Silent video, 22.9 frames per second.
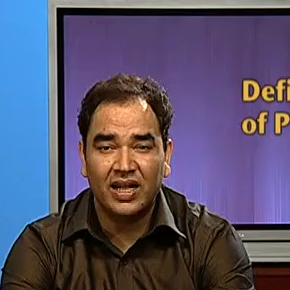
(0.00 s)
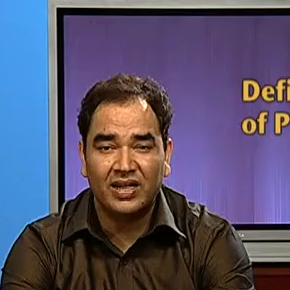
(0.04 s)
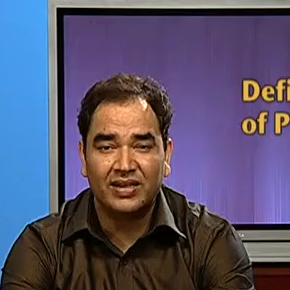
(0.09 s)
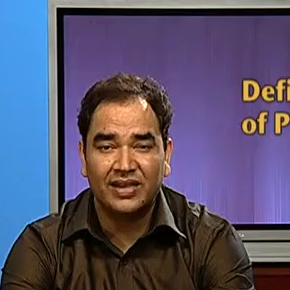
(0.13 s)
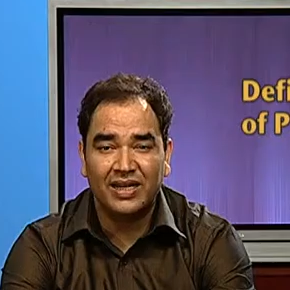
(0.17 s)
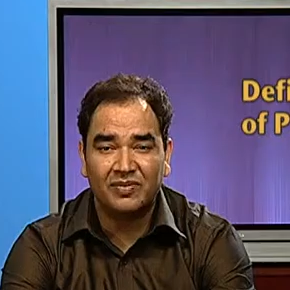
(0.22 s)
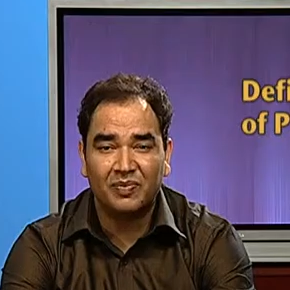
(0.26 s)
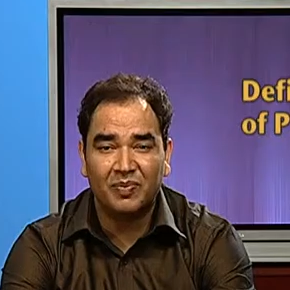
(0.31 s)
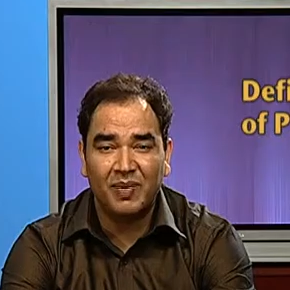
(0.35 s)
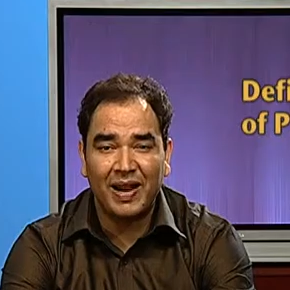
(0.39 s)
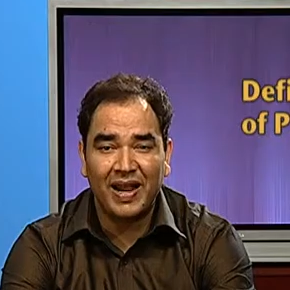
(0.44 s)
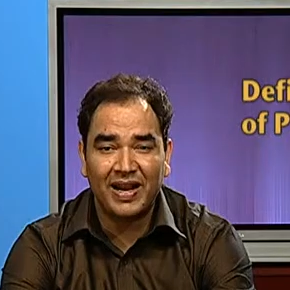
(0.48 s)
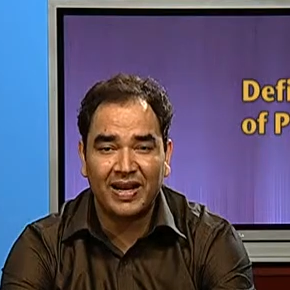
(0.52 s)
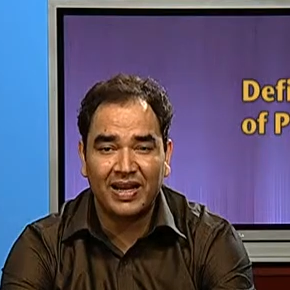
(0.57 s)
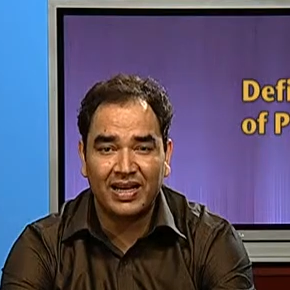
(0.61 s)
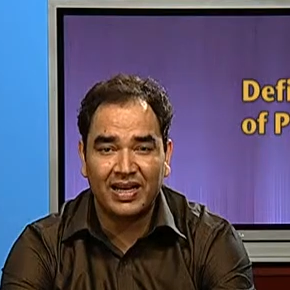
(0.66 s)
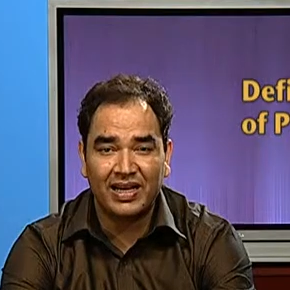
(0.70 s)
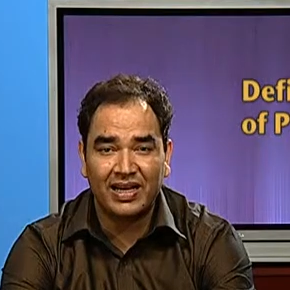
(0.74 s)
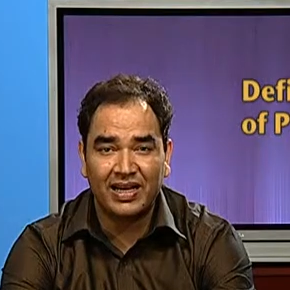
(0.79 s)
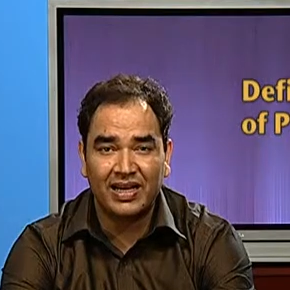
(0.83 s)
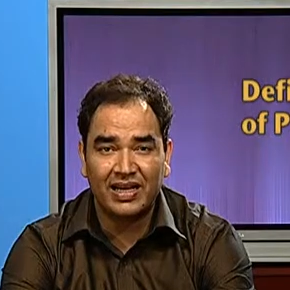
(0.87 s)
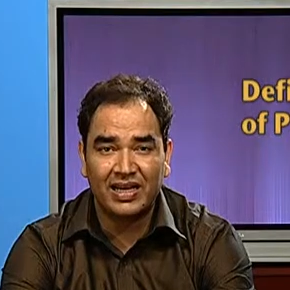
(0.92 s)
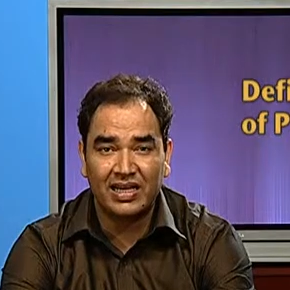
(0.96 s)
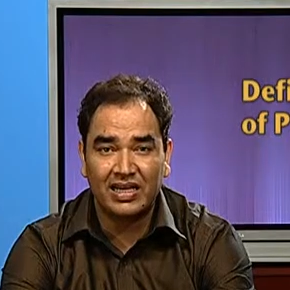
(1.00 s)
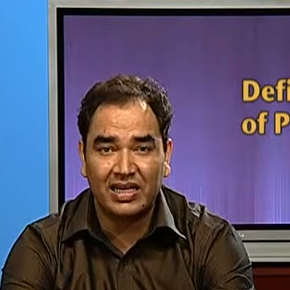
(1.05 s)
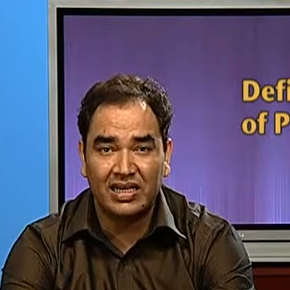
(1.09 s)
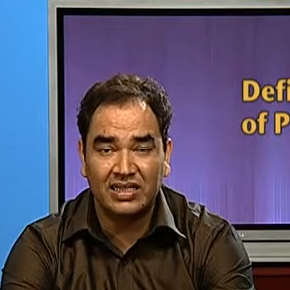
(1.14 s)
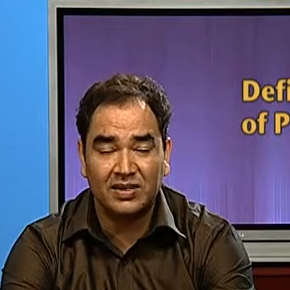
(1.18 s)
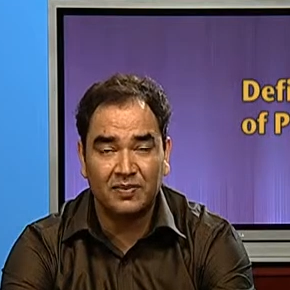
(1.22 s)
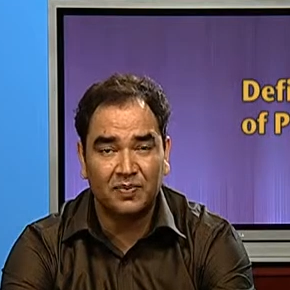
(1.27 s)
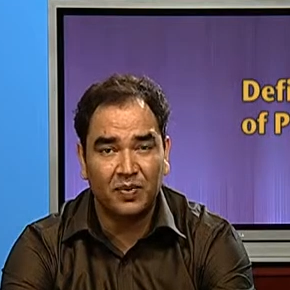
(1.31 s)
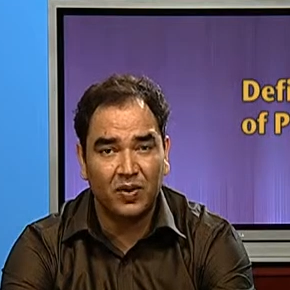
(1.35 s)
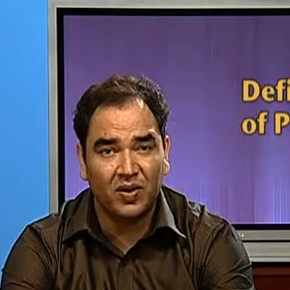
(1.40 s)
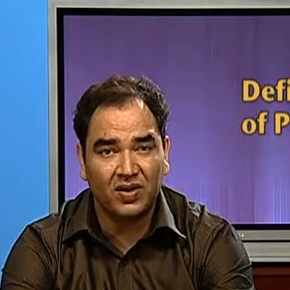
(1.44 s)
that planning is
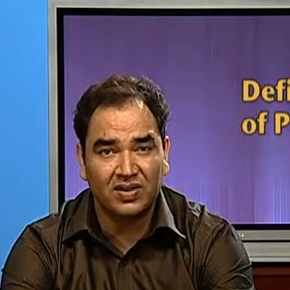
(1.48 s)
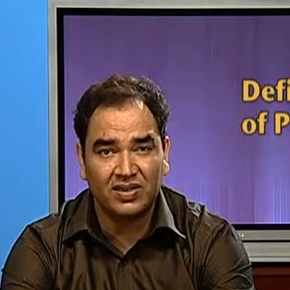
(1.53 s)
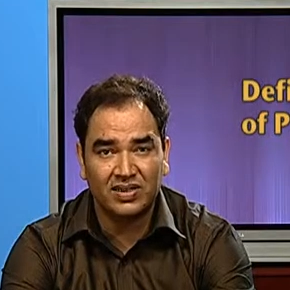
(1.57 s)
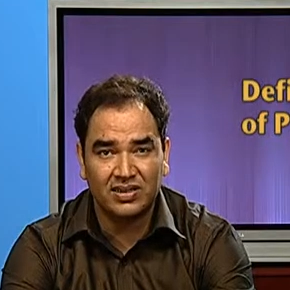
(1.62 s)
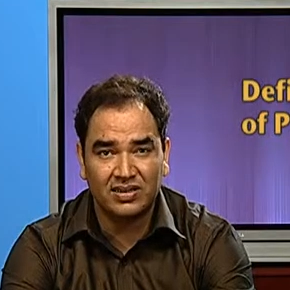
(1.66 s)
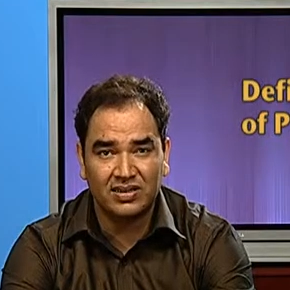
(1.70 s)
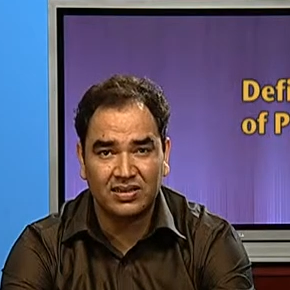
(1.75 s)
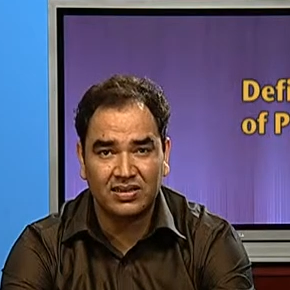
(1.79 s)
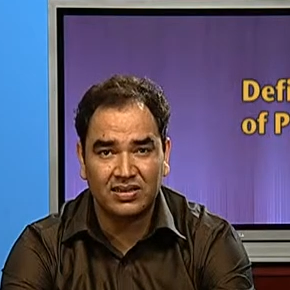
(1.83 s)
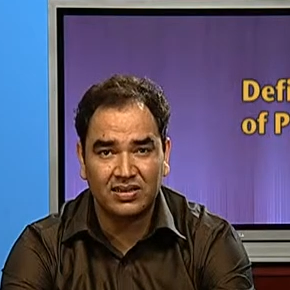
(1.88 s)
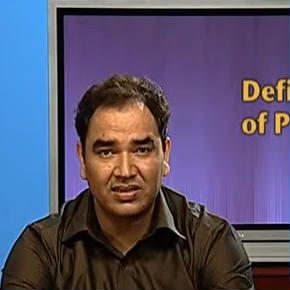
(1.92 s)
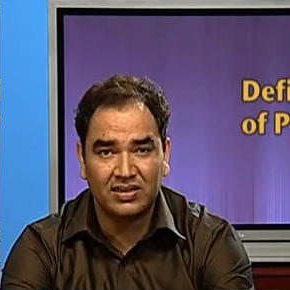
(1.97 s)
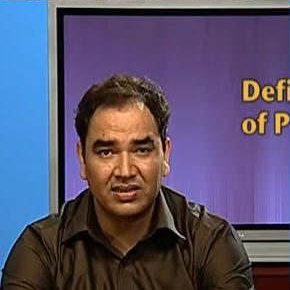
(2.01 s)
a process,